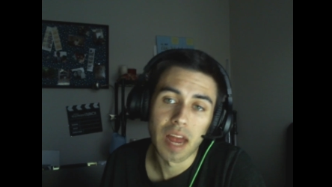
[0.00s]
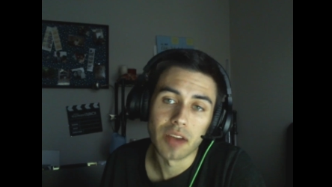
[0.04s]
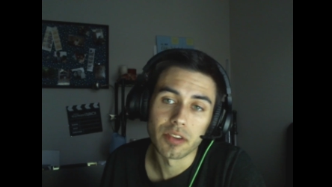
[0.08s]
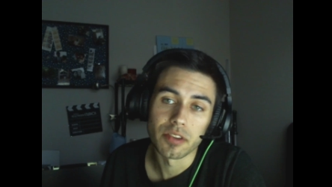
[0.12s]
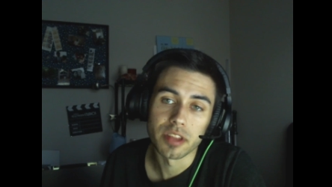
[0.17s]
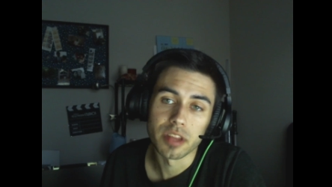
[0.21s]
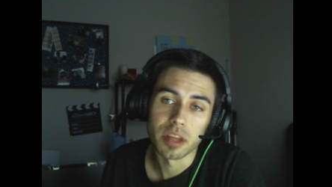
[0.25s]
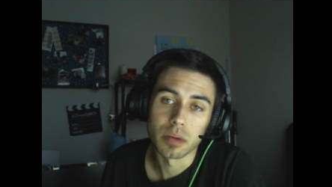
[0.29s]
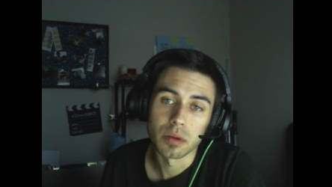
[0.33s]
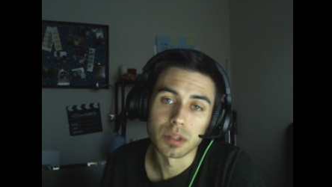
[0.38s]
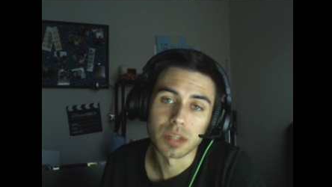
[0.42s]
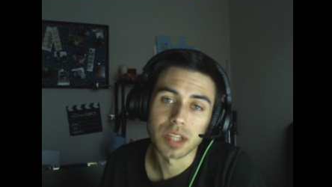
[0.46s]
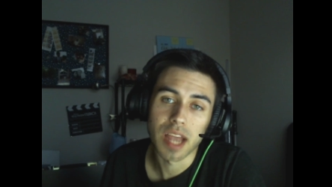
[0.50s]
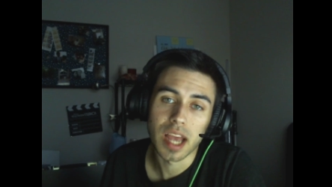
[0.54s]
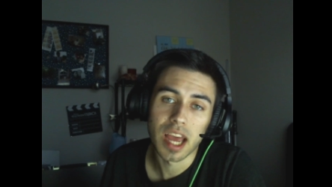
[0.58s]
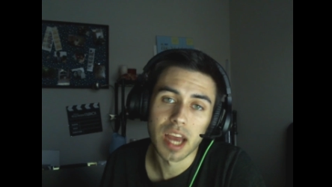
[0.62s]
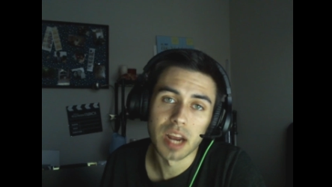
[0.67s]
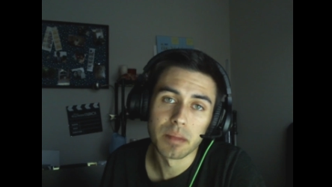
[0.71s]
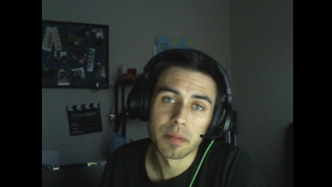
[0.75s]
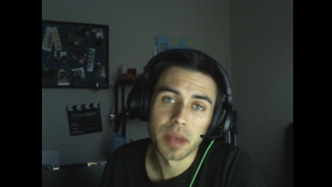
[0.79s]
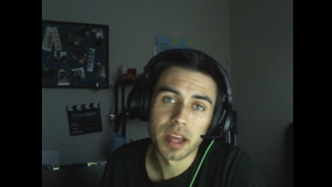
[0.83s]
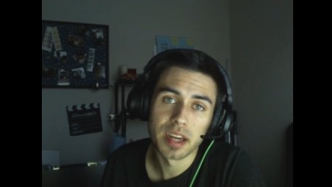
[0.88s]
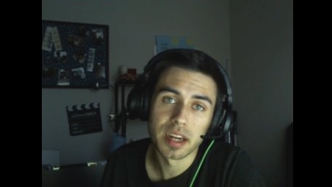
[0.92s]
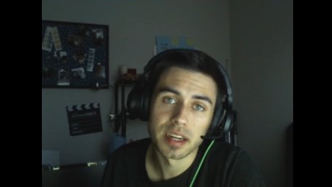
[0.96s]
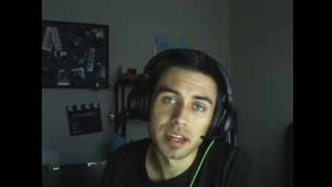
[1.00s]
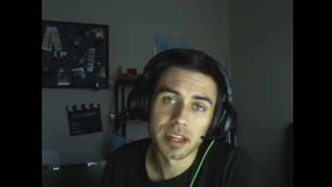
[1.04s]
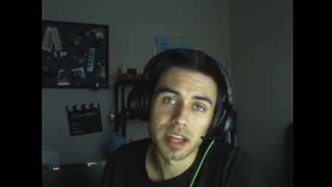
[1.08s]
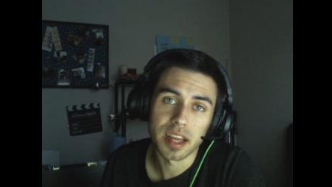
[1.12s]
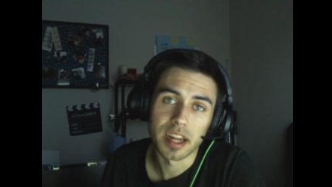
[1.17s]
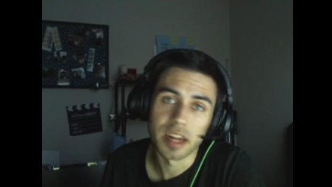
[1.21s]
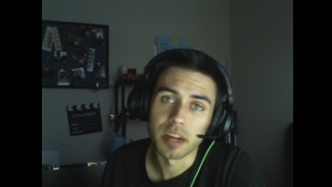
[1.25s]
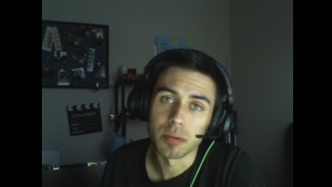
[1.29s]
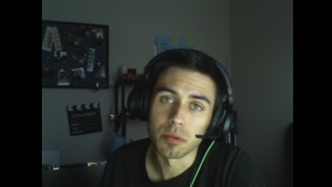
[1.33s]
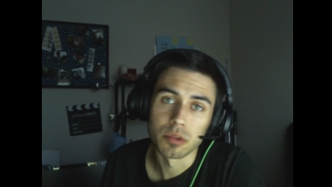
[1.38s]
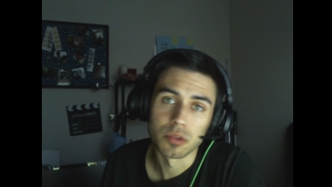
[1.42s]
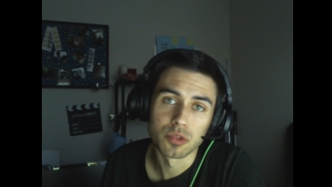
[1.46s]
everything was animated
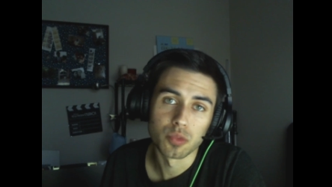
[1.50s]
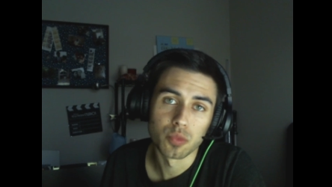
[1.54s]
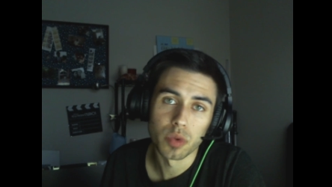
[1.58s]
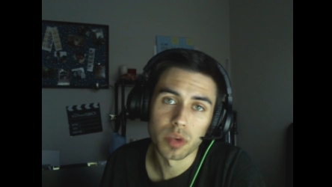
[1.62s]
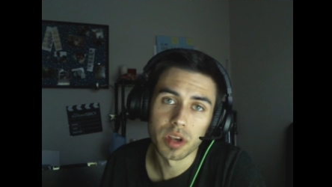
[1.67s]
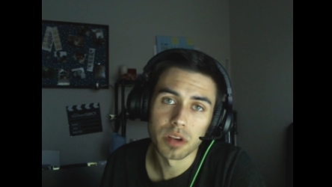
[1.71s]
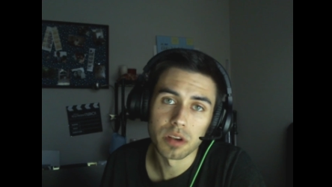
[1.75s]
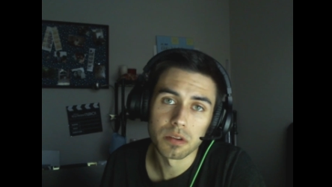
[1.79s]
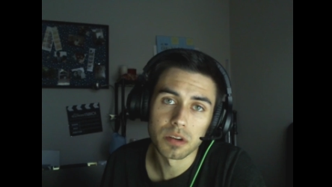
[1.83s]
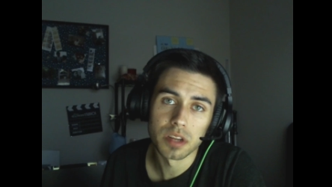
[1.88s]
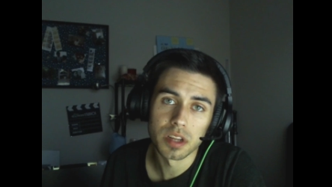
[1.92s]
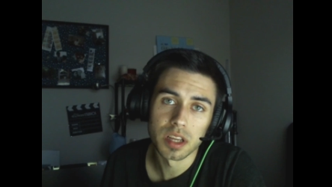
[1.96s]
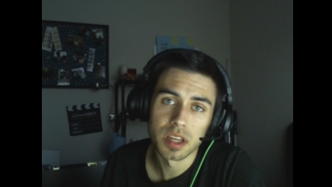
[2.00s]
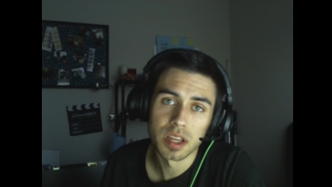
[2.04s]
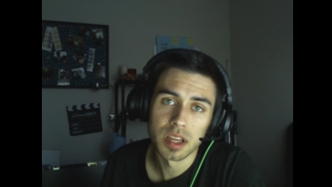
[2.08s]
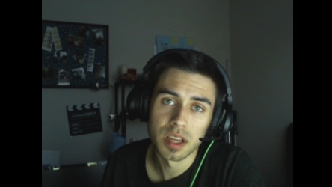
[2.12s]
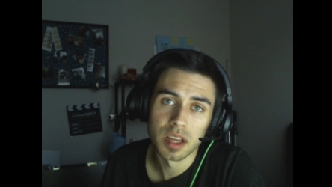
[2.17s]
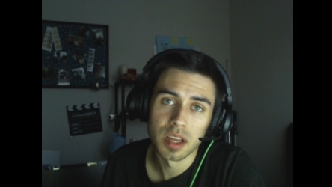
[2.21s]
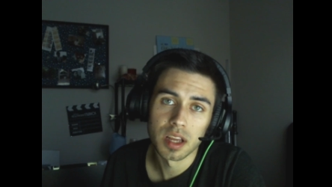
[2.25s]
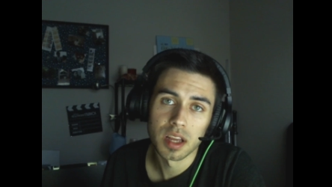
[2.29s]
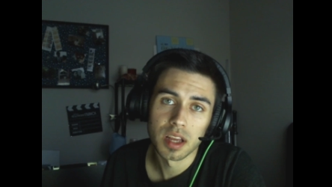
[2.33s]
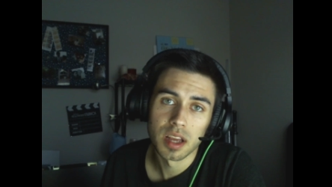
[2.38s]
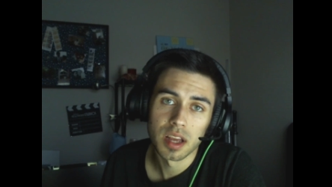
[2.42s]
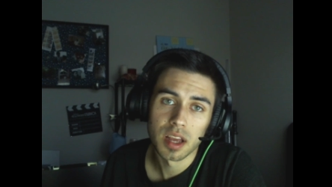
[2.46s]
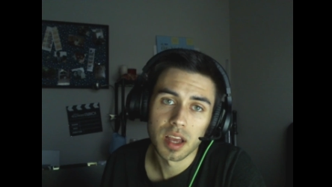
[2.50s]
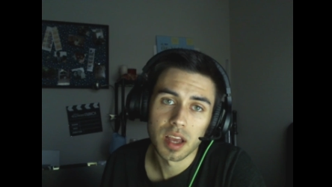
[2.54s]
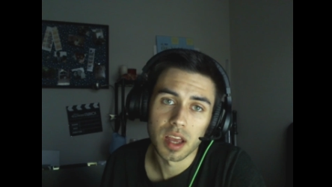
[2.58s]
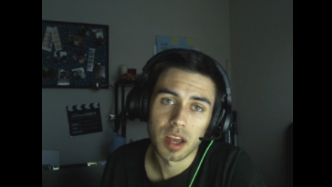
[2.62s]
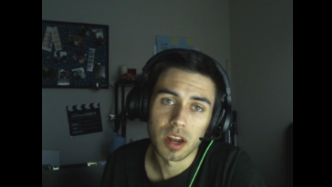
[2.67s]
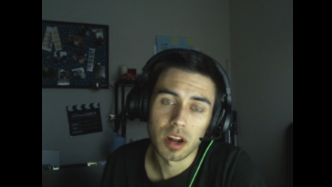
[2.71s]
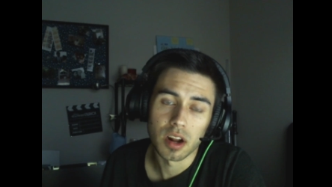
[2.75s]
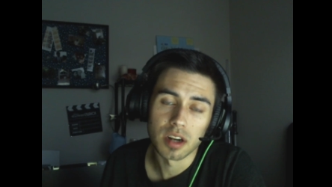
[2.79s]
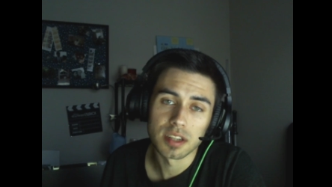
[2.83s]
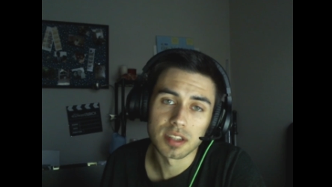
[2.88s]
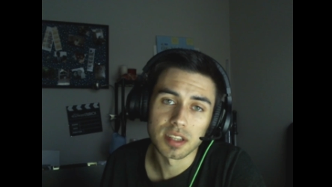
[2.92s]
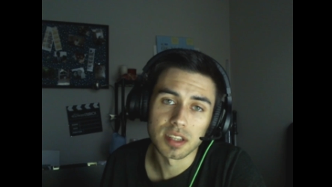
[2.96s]
and it was weird,
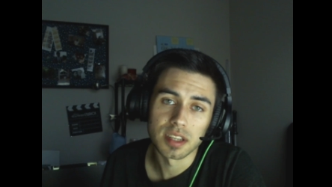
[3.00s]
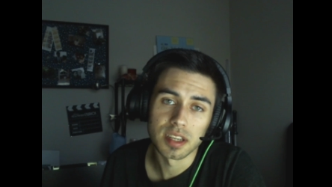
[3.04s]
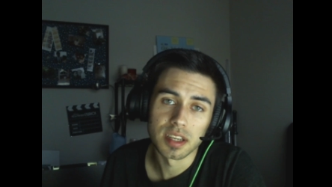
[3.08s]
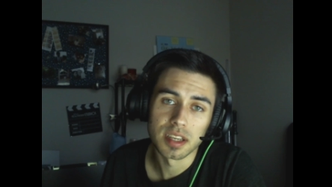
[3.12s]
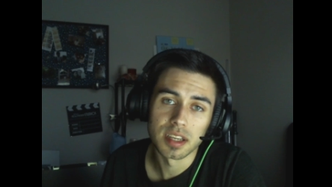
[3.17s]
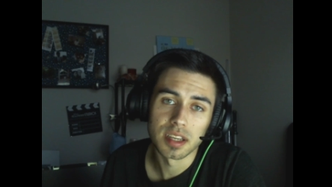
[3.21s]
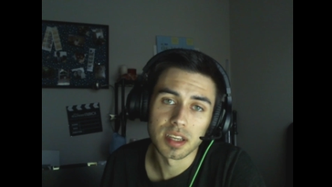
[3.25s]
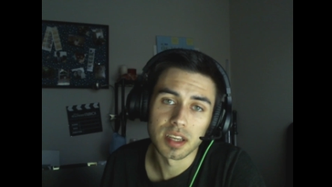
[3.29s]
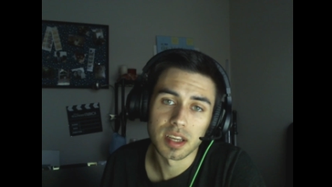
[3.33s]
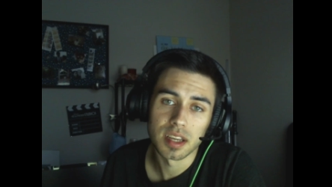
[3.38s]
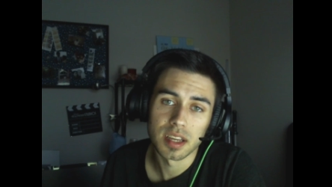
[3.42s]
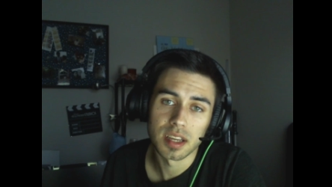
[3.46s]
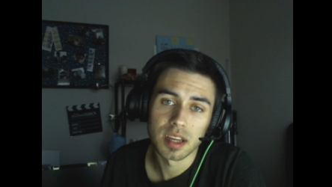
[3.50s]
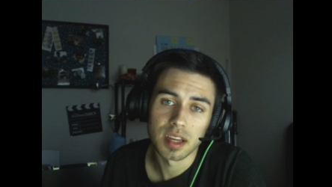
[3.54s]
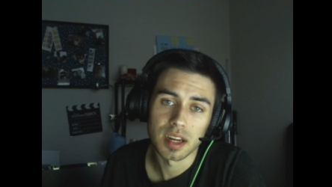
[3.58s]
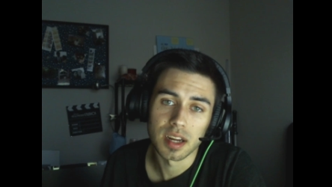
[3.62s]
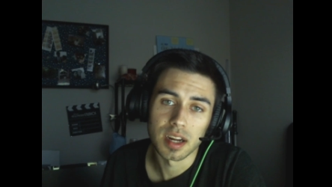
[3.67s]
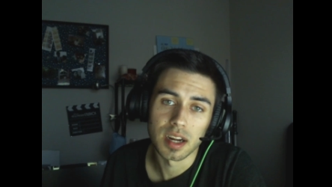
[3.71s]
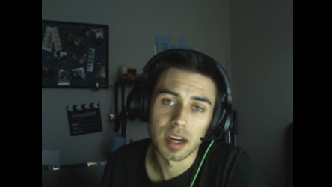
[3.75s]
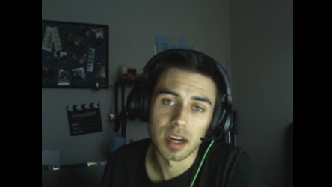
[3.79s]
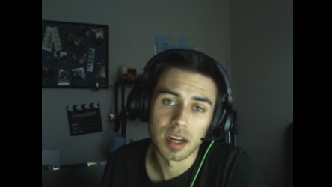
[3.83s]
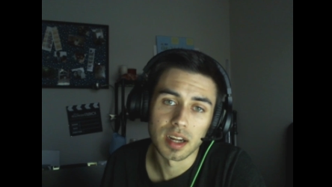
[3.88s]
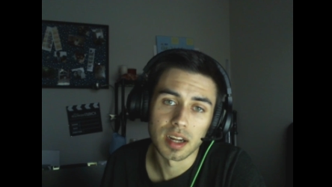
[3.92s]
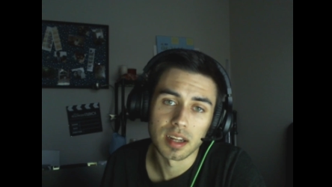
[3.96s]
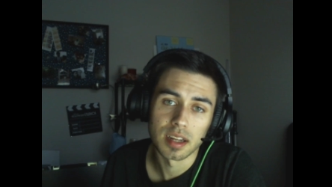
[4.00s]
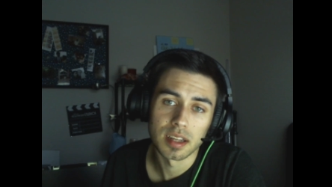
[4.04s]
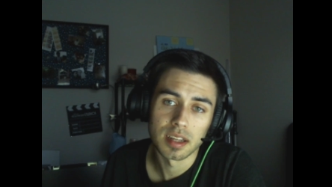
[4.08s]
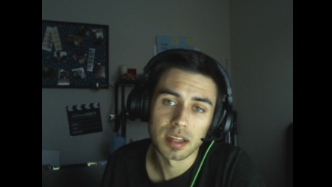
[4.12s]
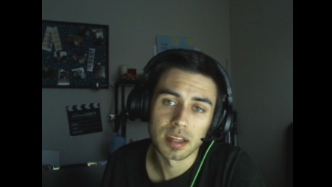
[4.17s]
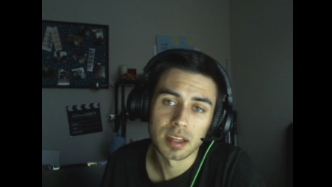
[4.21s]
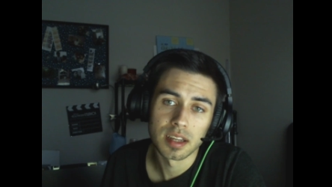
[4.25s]
and honestly, uh,